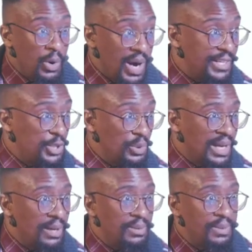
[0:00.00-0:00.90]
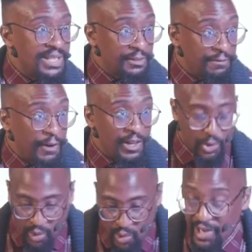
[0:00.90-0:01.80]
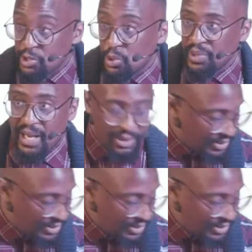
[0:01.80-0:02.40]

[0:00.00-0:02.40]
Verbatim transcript: I do now? As a father, what do I do now?